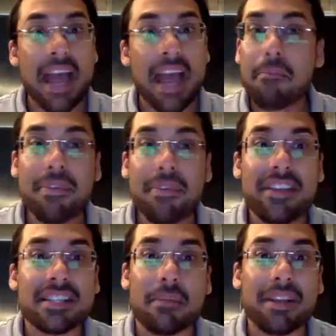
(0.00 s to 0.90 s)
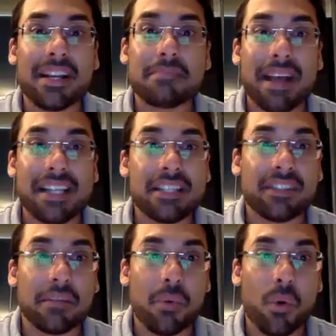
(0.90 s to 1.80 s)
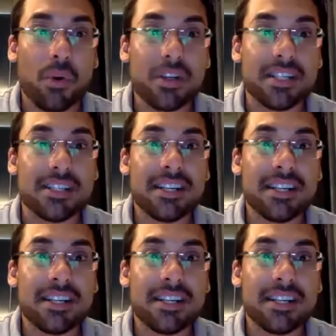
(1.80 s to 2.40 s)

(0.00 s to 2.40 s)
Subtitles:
Empathy is something that's massively important.